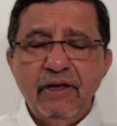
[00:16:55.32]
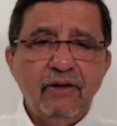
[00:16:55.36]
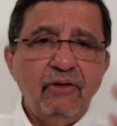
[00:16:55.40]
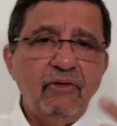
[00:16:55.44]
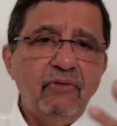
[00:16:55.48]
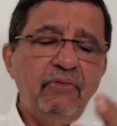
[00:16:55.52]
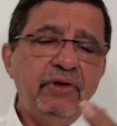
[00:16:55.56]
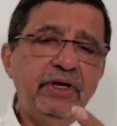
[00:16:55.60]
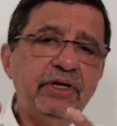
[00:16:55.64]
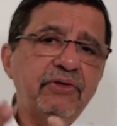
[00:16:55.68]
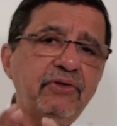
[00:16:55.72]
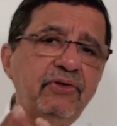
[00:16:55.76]

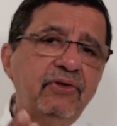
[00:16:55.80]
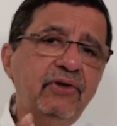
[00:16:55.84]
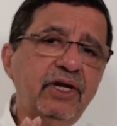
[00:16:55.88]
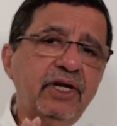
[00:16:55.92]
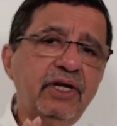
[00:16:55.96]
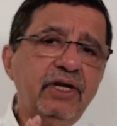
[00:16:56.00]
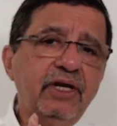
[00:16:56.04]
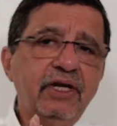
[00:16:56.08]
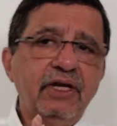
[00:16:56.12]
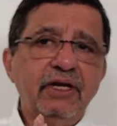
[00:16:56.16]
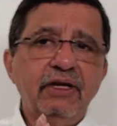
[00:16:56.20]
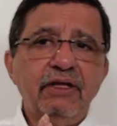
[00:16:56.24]
we told
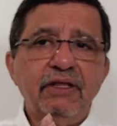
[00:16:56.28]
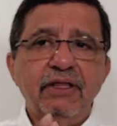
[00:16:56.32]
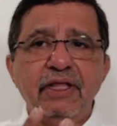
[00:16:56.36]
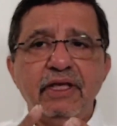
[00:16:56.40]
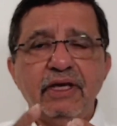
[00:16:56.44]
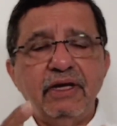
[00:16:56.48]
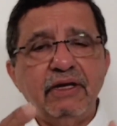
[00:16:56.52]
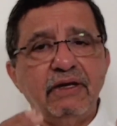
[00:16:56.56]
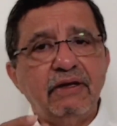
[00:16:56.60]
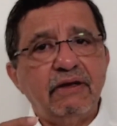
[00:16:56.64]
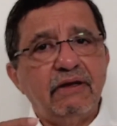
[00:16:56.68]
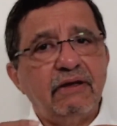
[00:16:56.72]
her
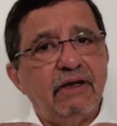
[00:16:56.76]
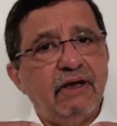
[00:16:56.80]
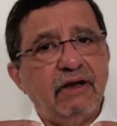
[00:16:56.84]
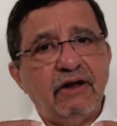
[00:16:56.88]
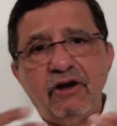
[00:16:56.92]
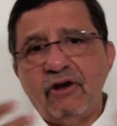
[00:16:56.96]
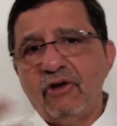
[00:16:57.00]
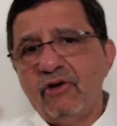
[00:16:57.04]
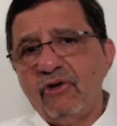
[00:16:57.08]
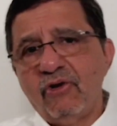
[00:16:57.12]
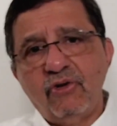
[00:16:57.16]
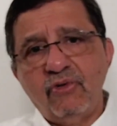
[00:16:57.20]
that her
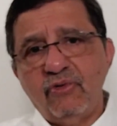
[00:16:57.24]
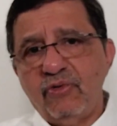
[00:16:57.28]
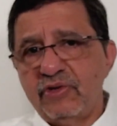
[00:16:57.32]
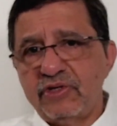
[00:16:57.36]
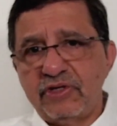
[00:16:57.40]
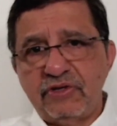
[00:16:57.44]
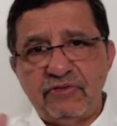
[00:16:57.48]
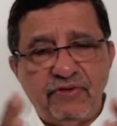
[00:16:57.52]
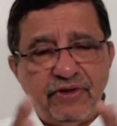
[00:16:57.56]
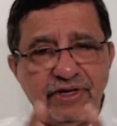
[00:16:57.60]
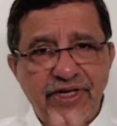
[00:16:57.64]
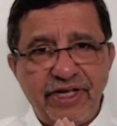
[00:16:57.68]
loan
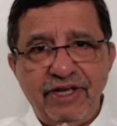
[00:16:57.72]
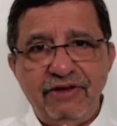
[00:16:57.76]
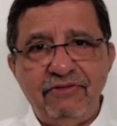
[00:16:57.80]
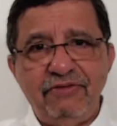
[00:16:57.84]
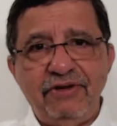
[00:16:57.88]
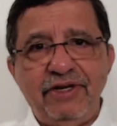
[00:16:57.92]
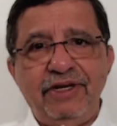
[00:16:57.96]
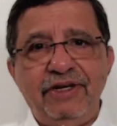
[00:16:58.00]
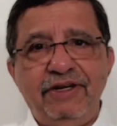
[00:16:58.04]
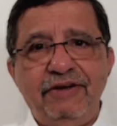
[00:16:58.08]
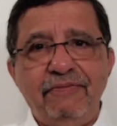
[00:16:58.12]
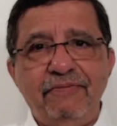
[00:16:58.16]
was
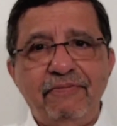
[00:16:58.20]
forgiven.